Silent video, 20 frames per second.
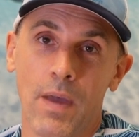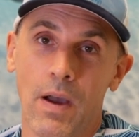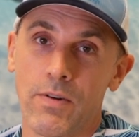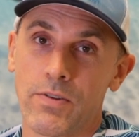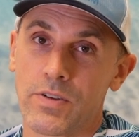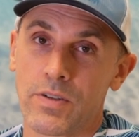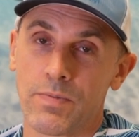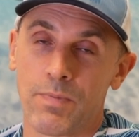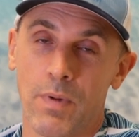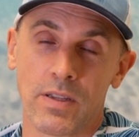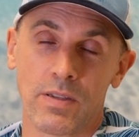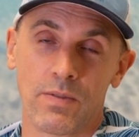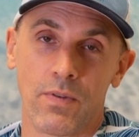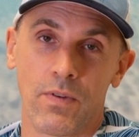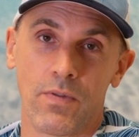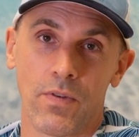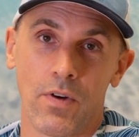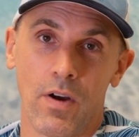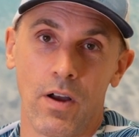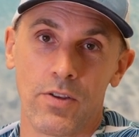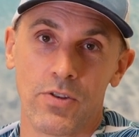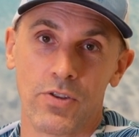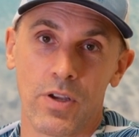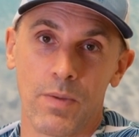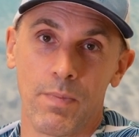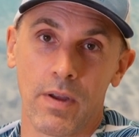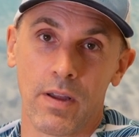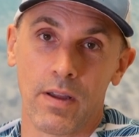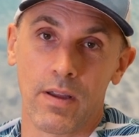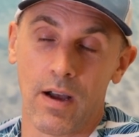I was responsible for all the
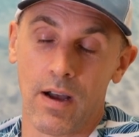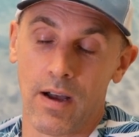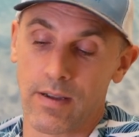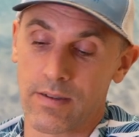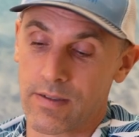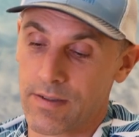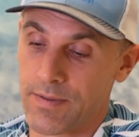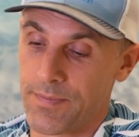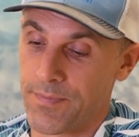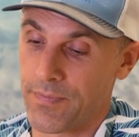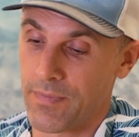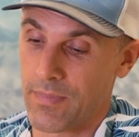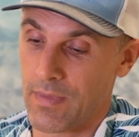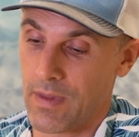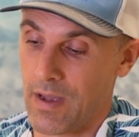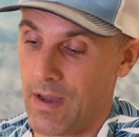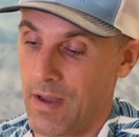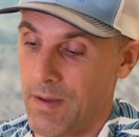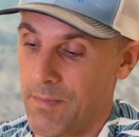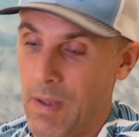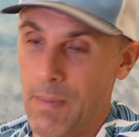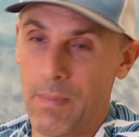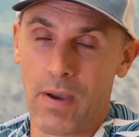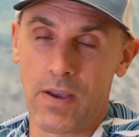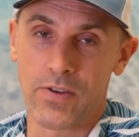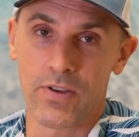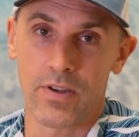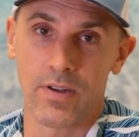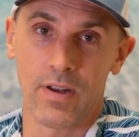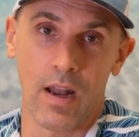shipping costs. Maybe I
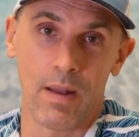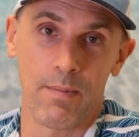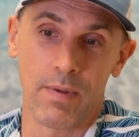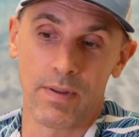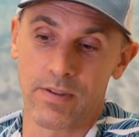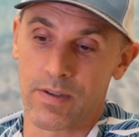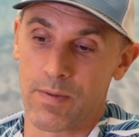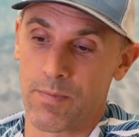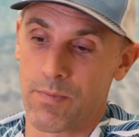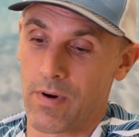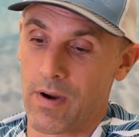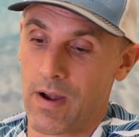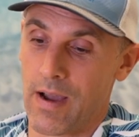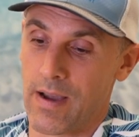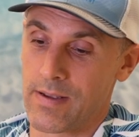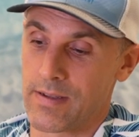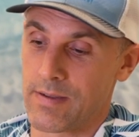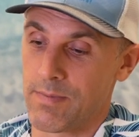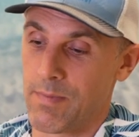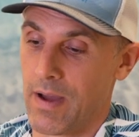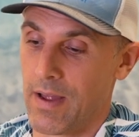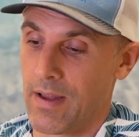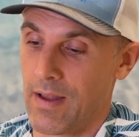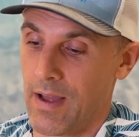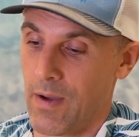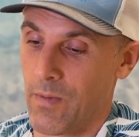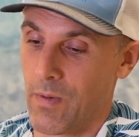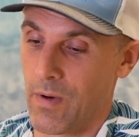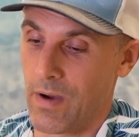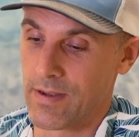should not have been surprised, but
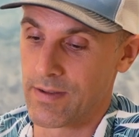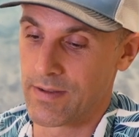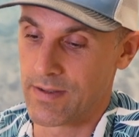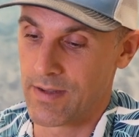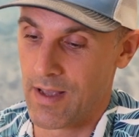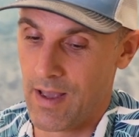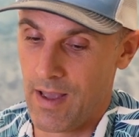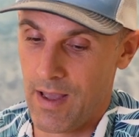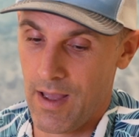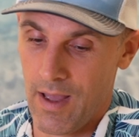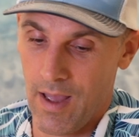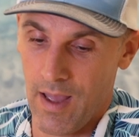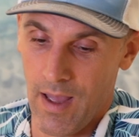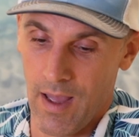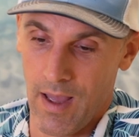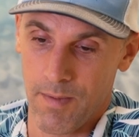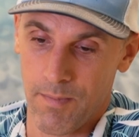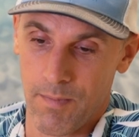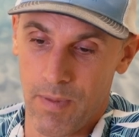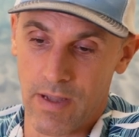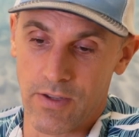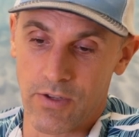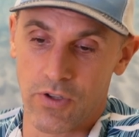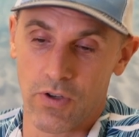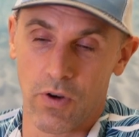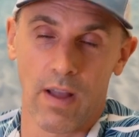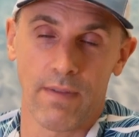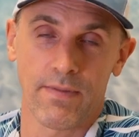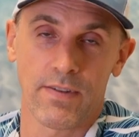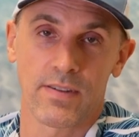I was. But
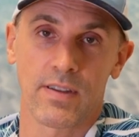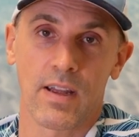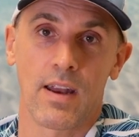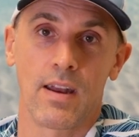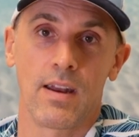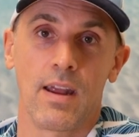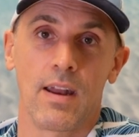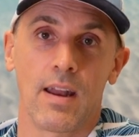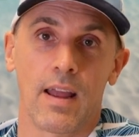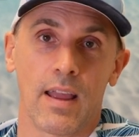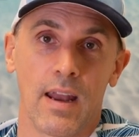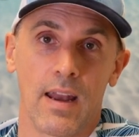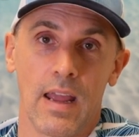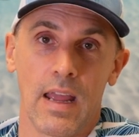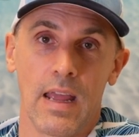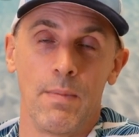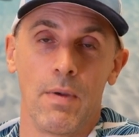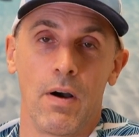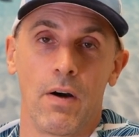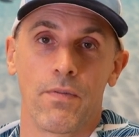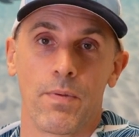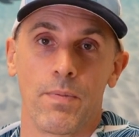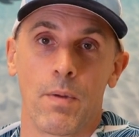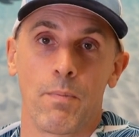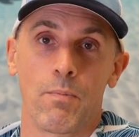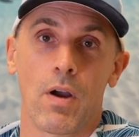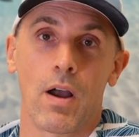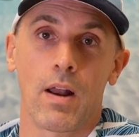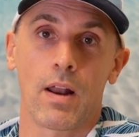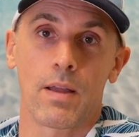shortly after sending it in, I get an email from the
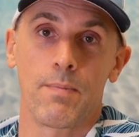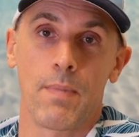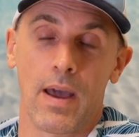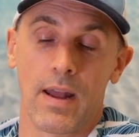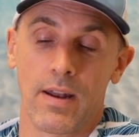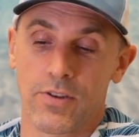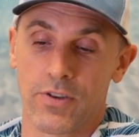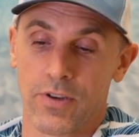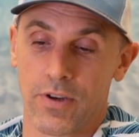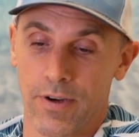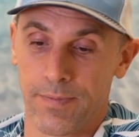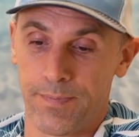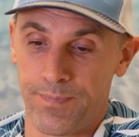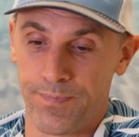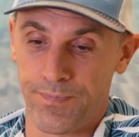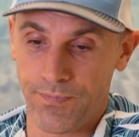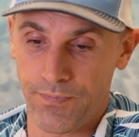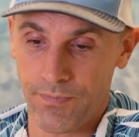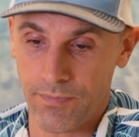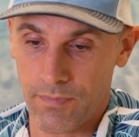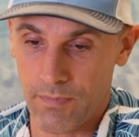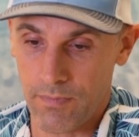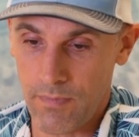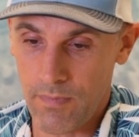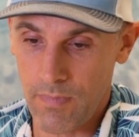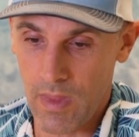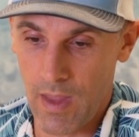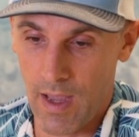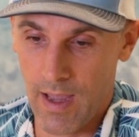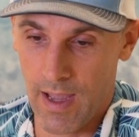product manager,
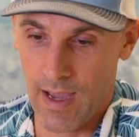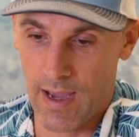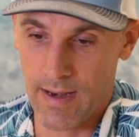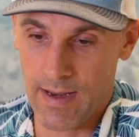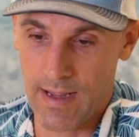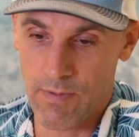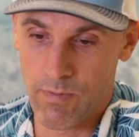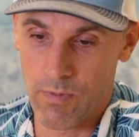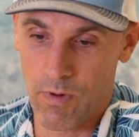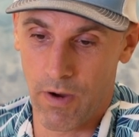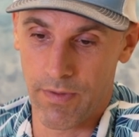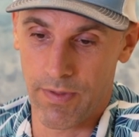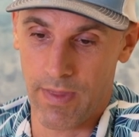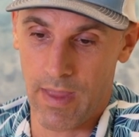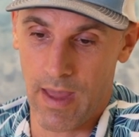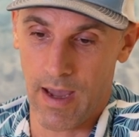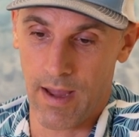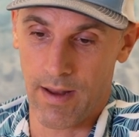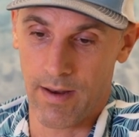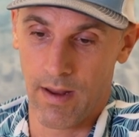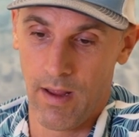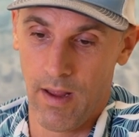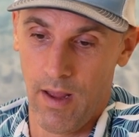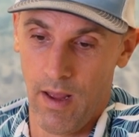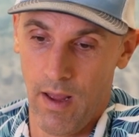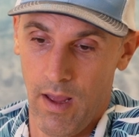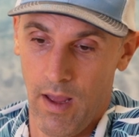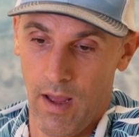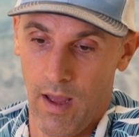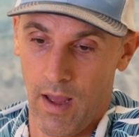and he wrote that
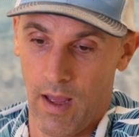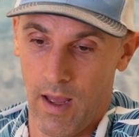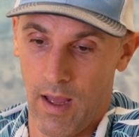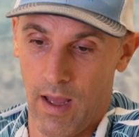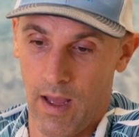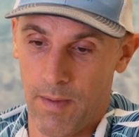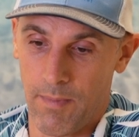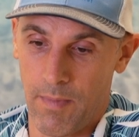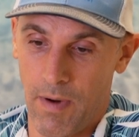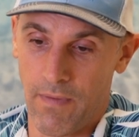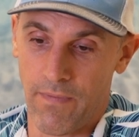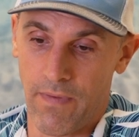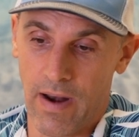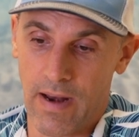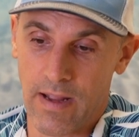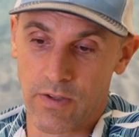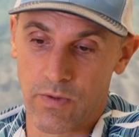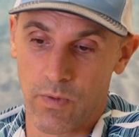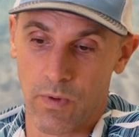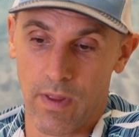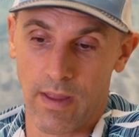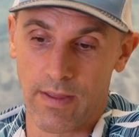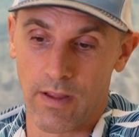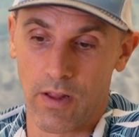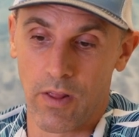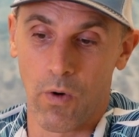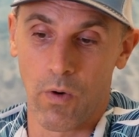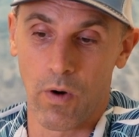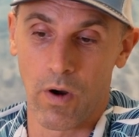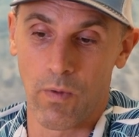our findings were that the
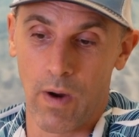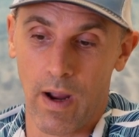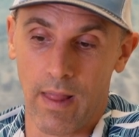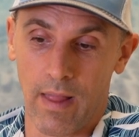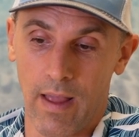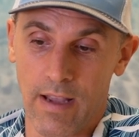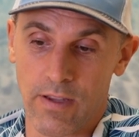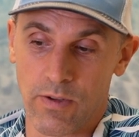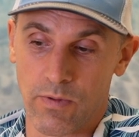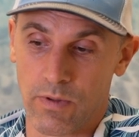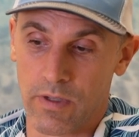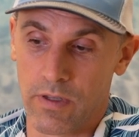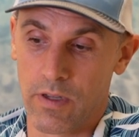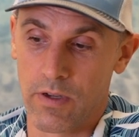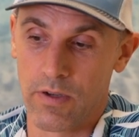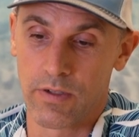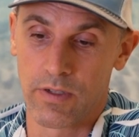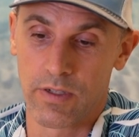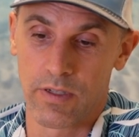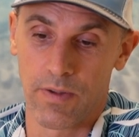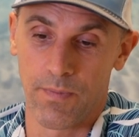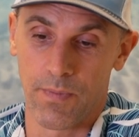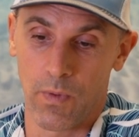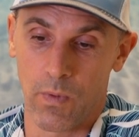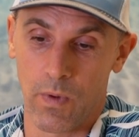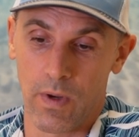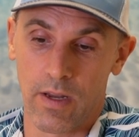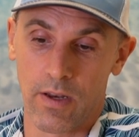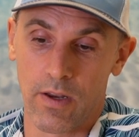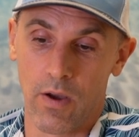lower right latch was loose.
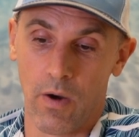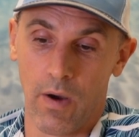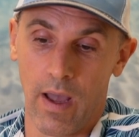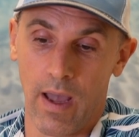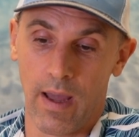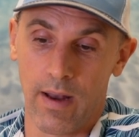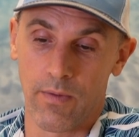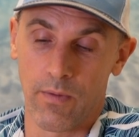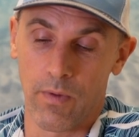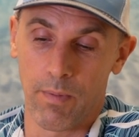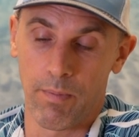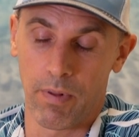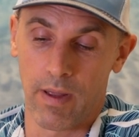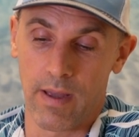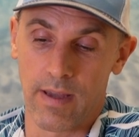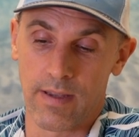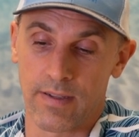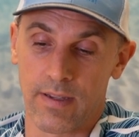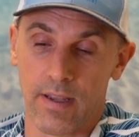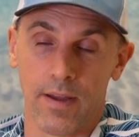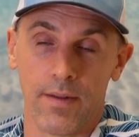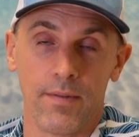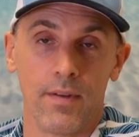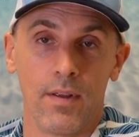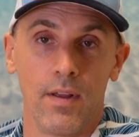We did go ahead and replace it.